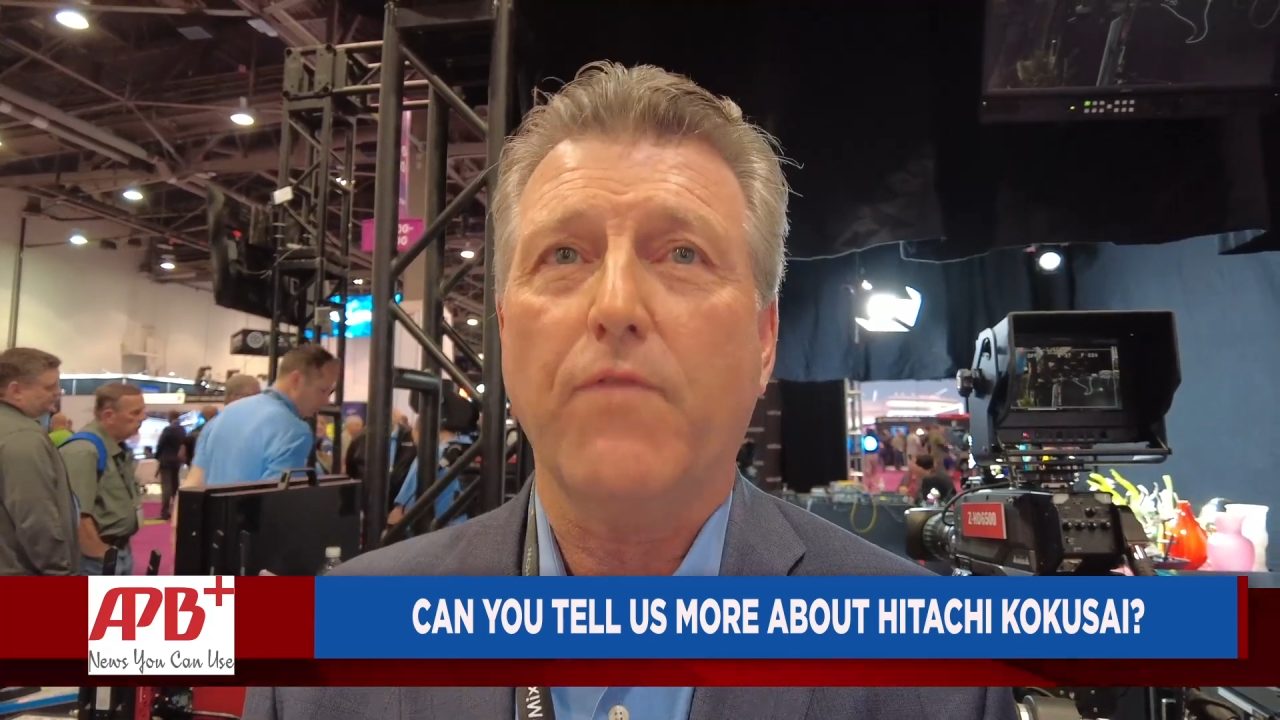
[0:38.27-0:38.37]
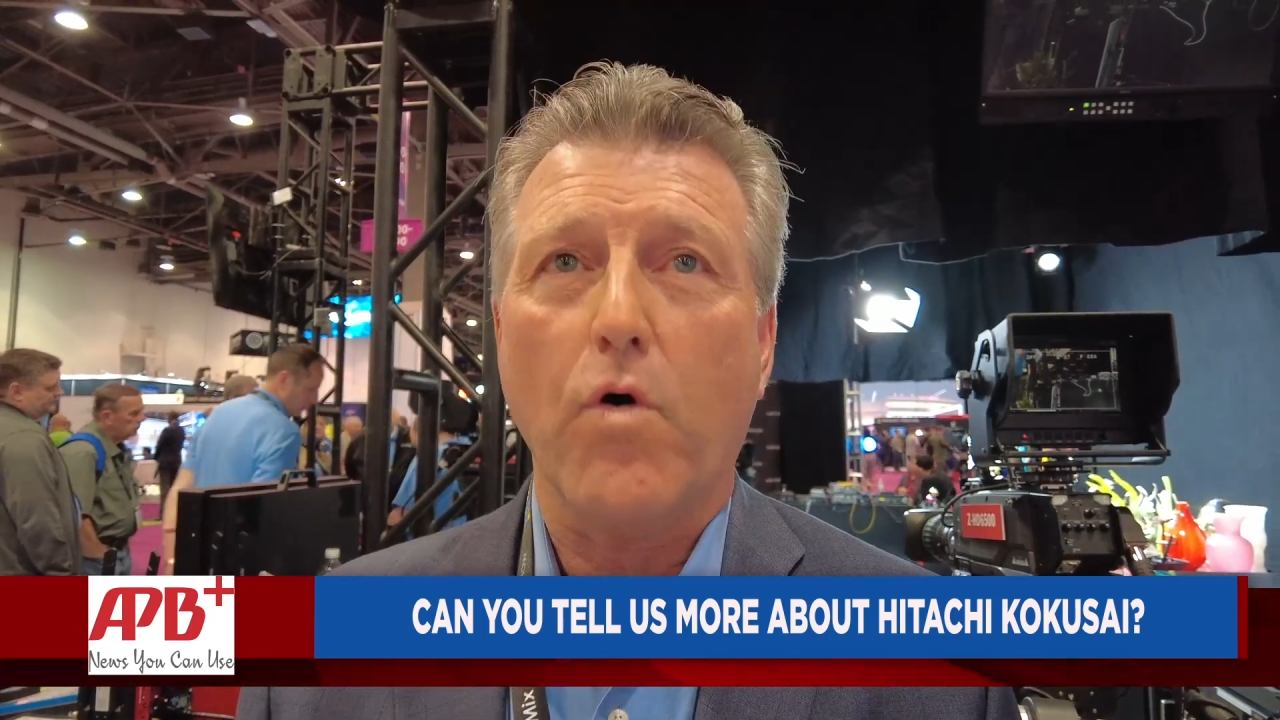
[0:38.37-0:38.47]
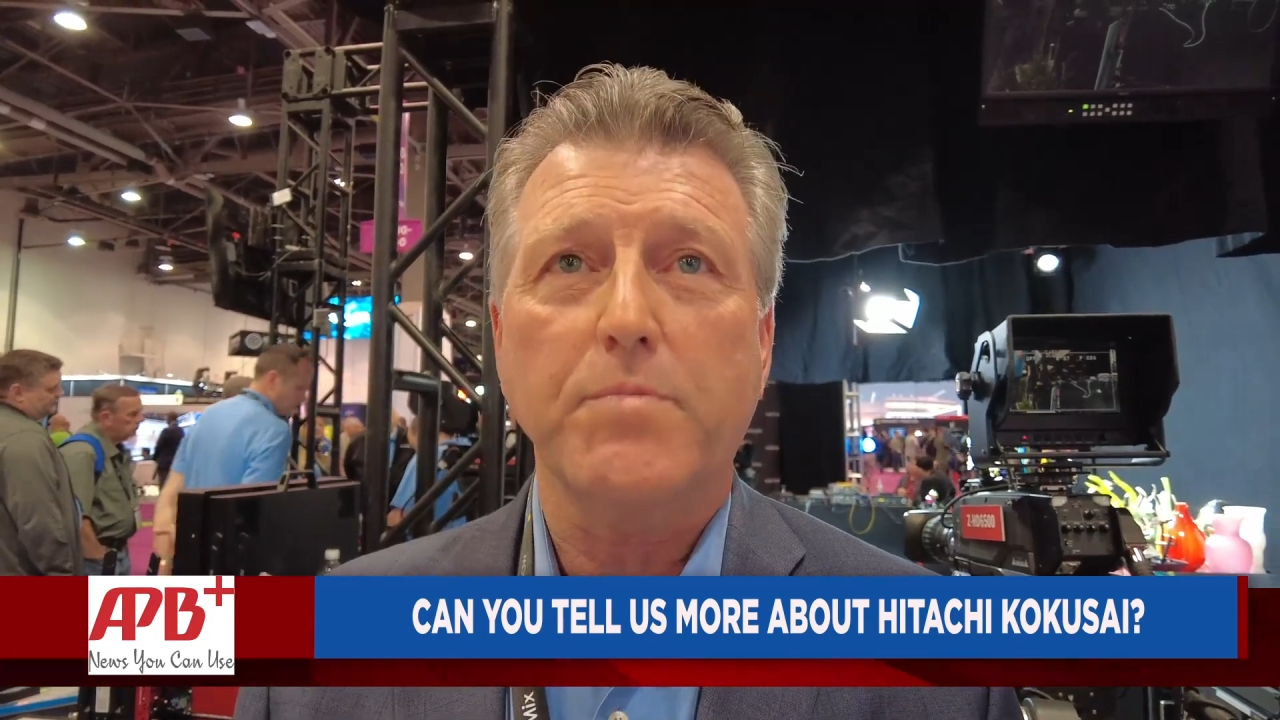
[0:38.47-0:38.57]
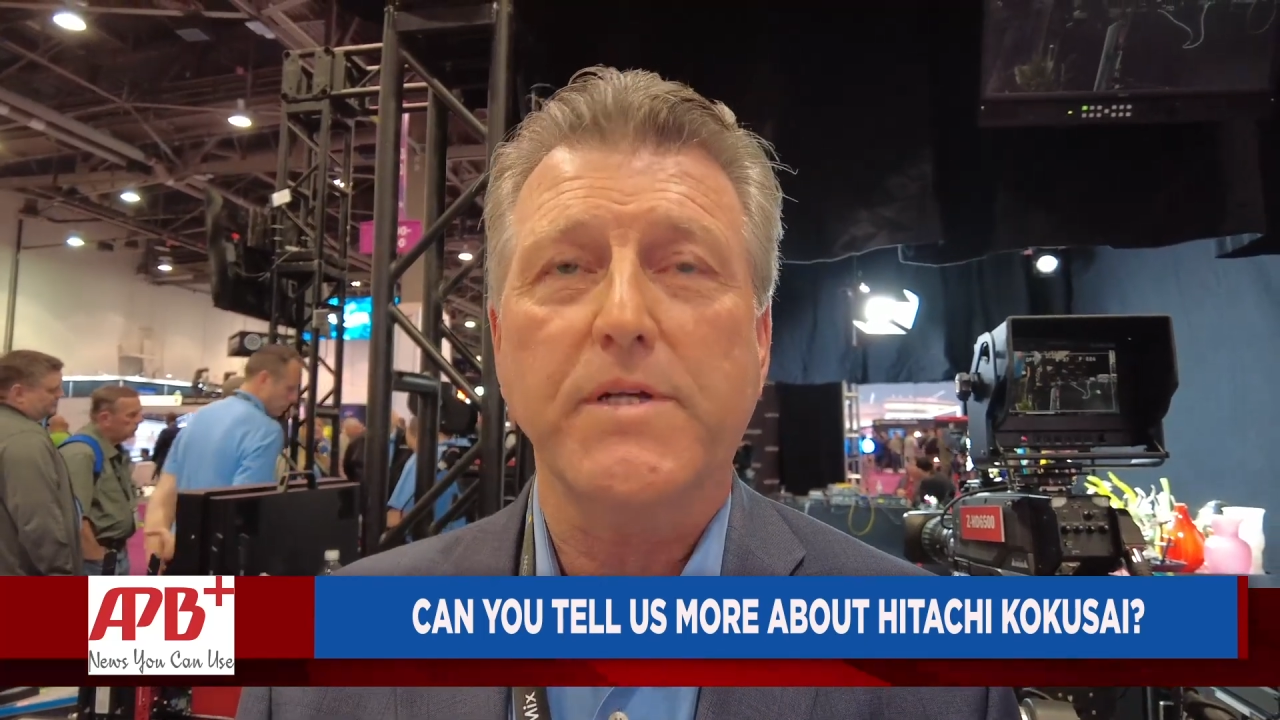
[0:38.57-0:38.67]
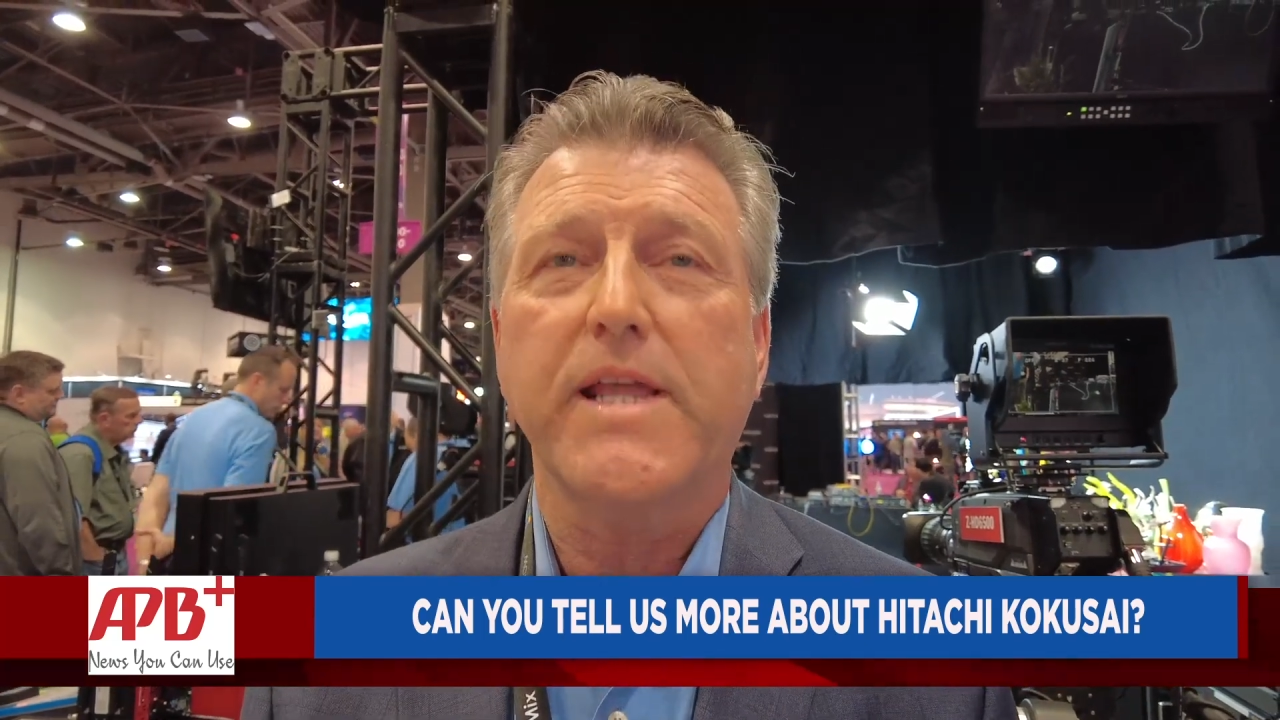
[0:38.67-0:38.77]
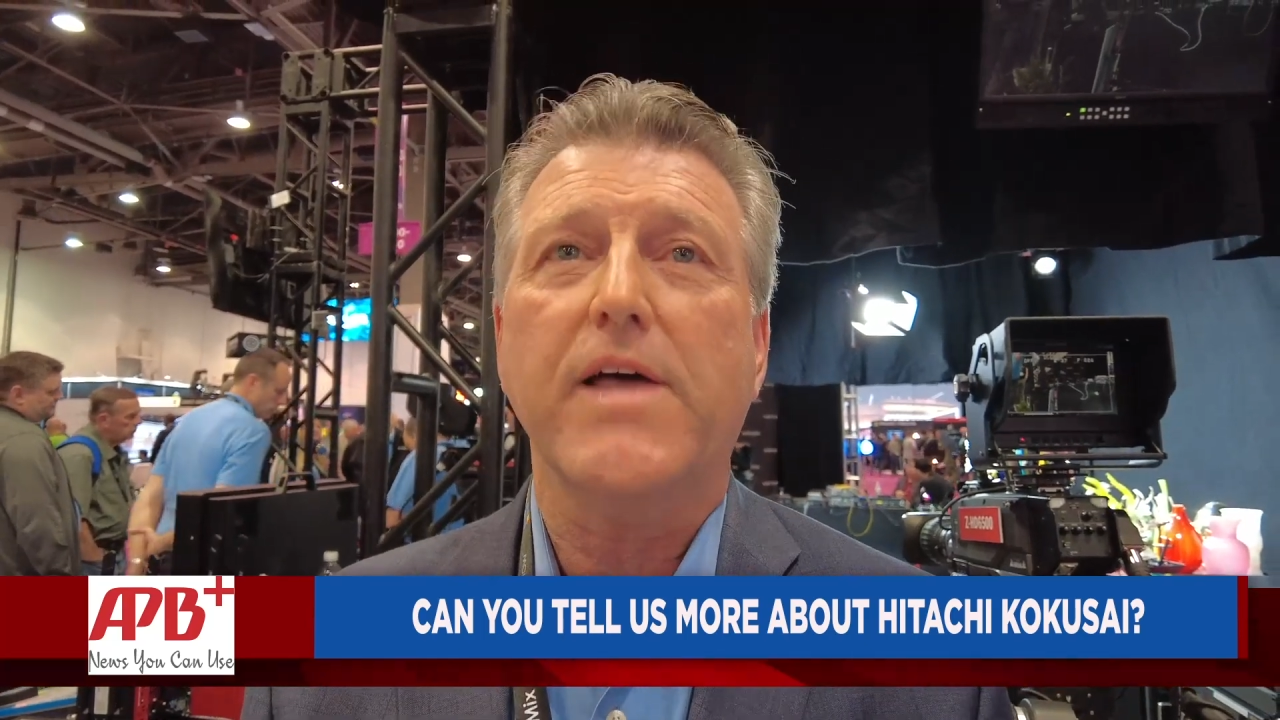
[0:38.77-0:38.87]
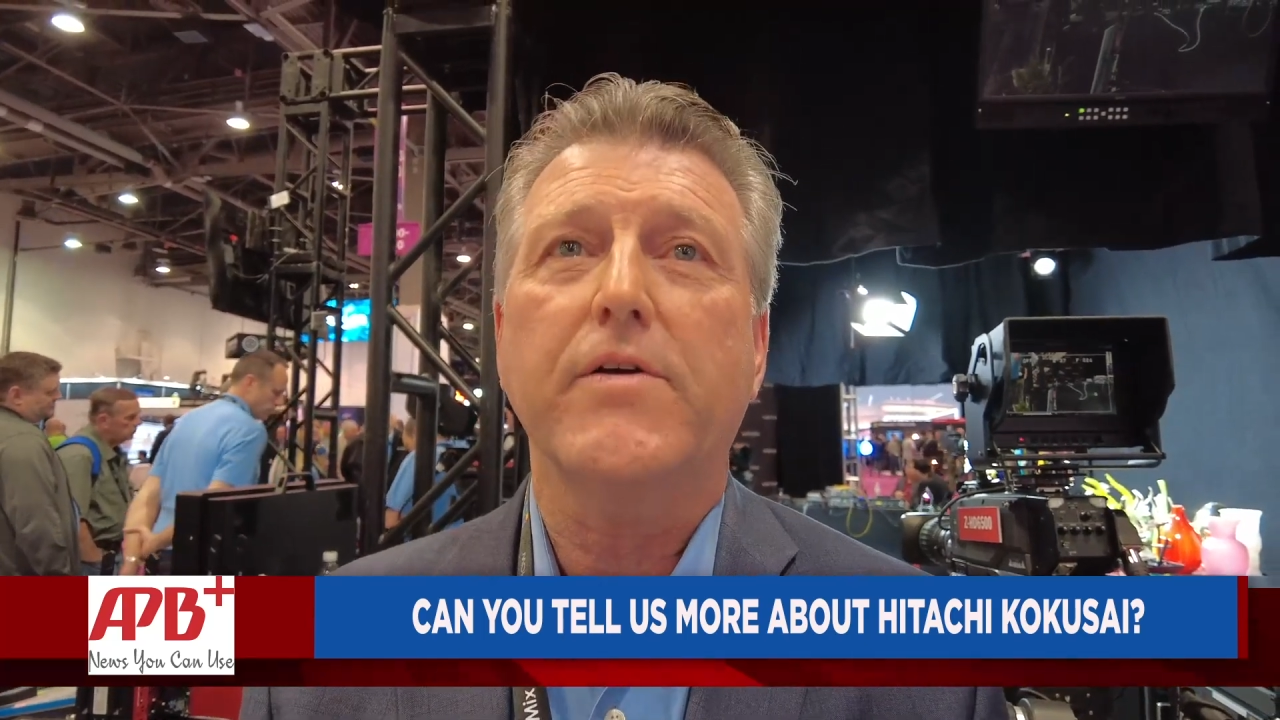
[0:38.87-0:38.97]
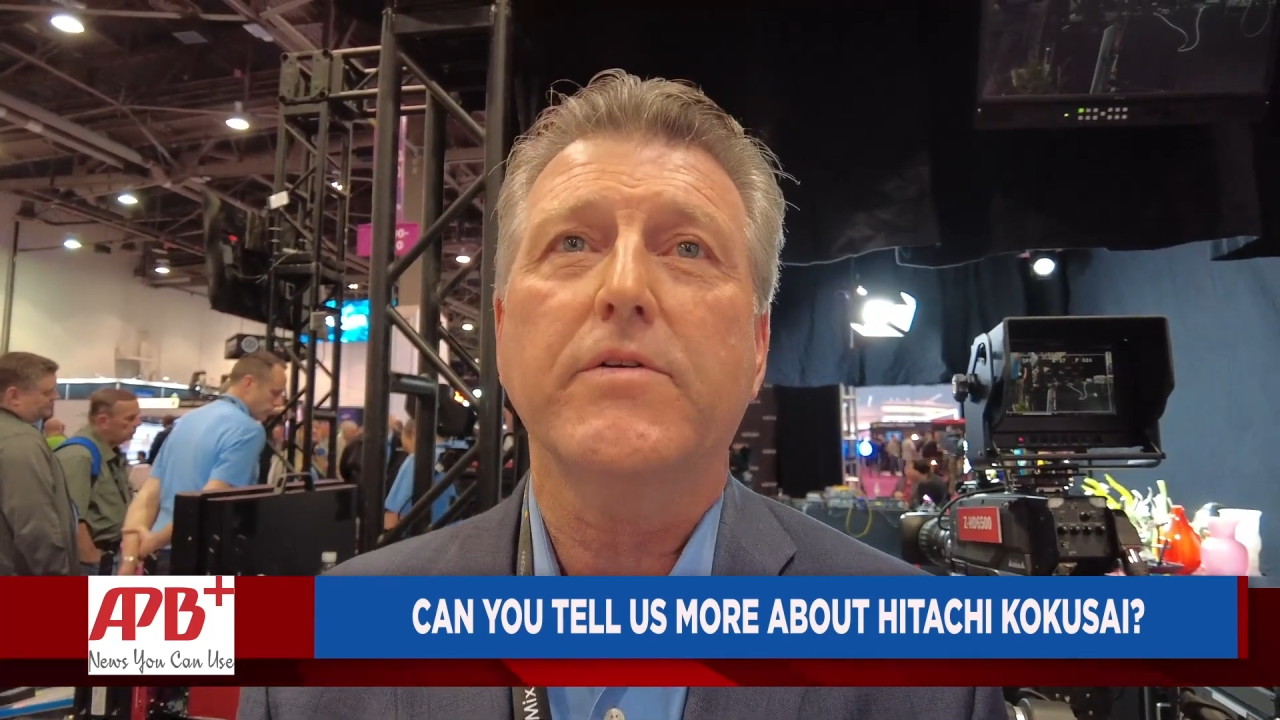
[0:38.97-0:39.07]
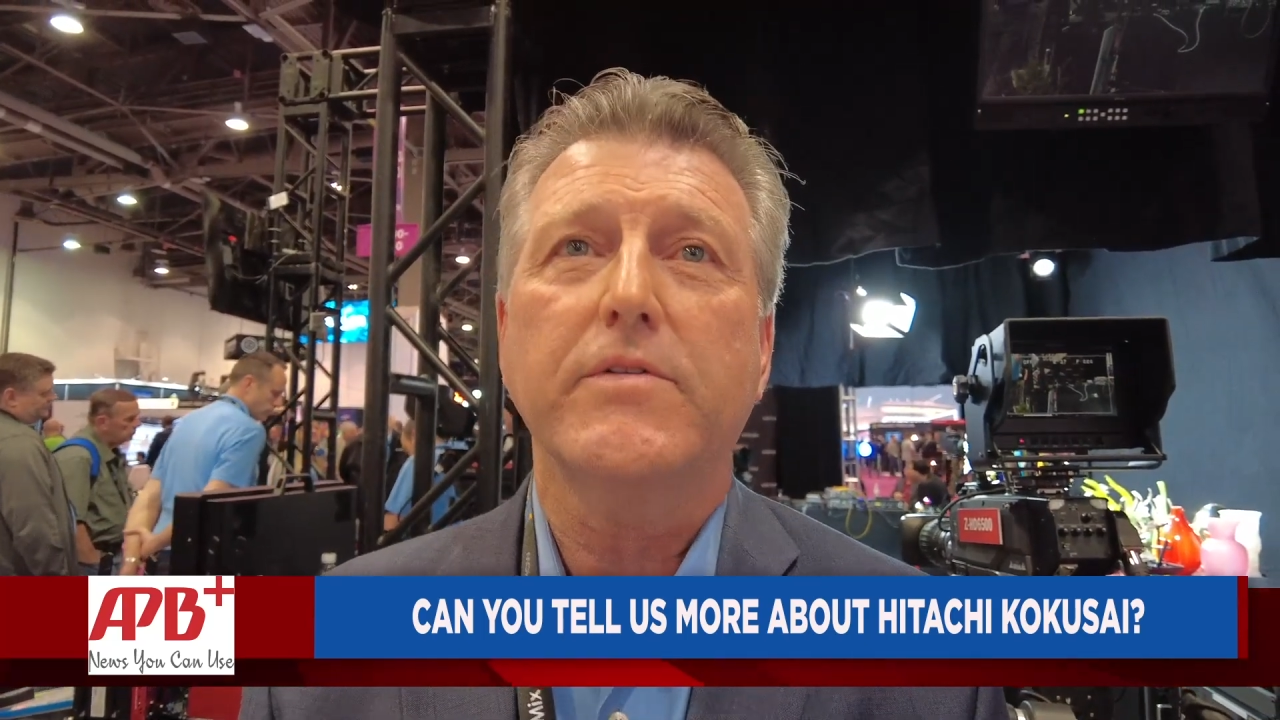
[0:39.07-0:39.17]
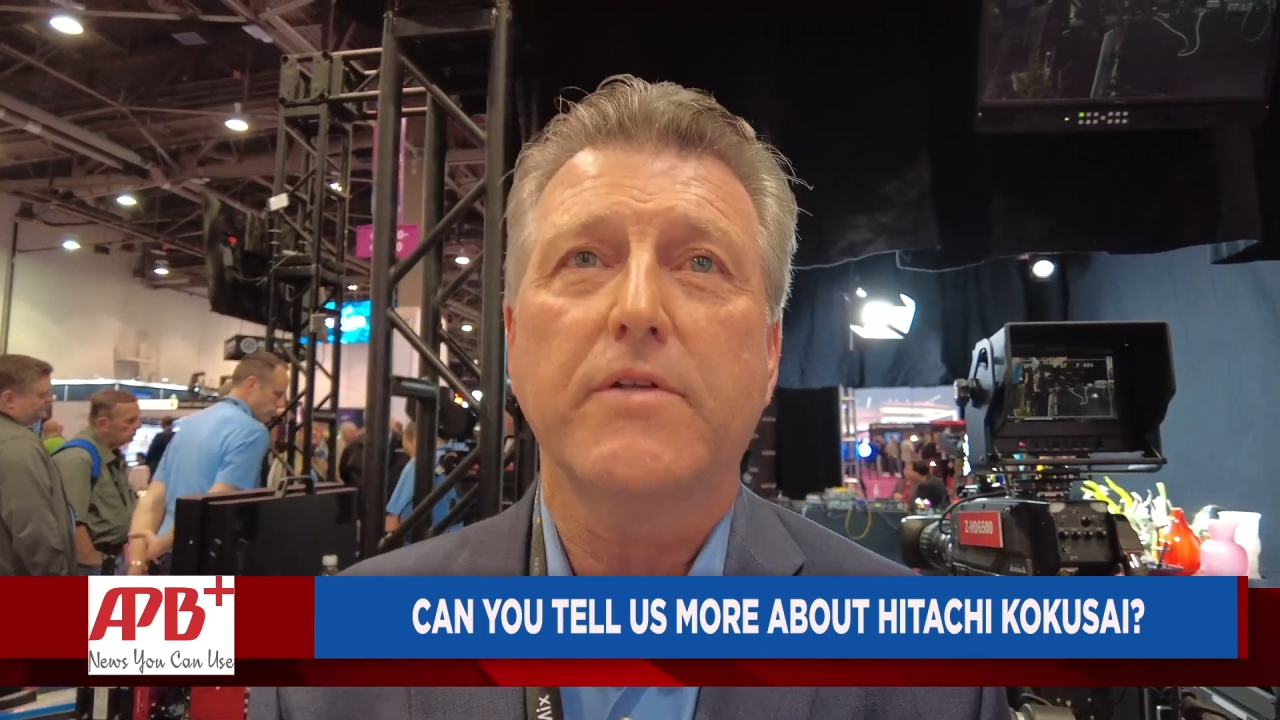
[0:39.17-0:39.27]
formed
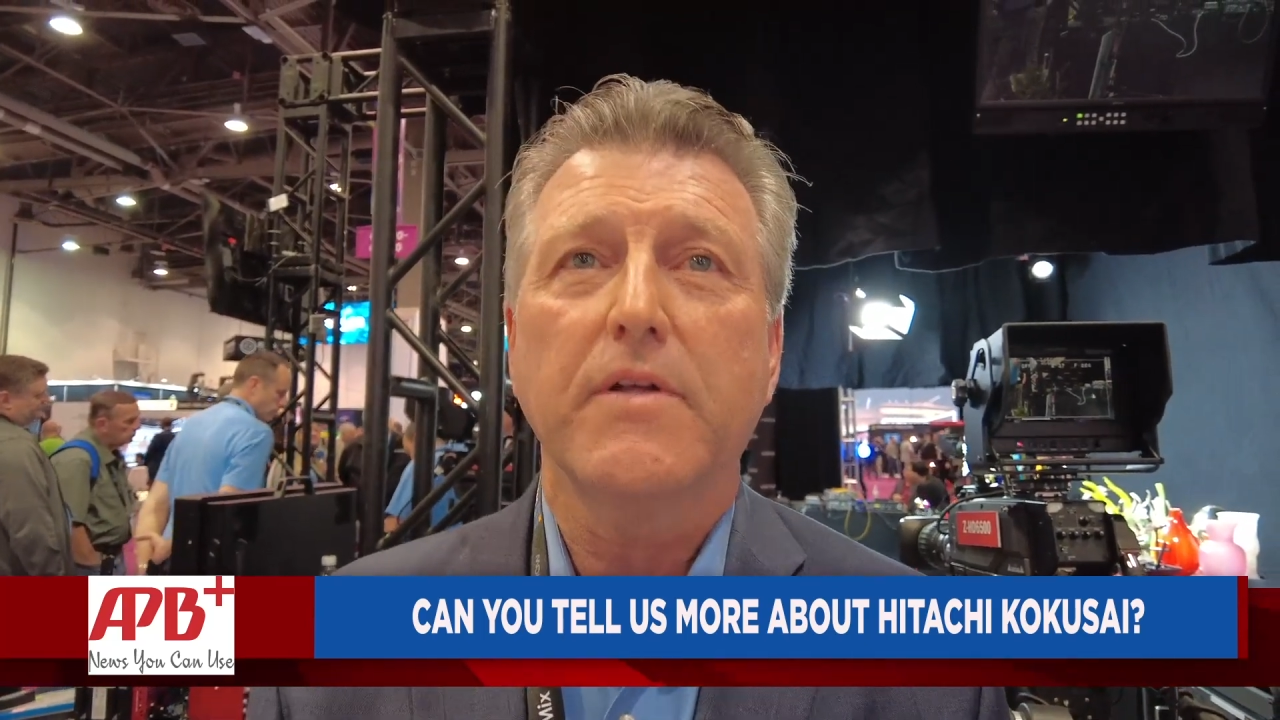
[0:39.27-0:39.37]
together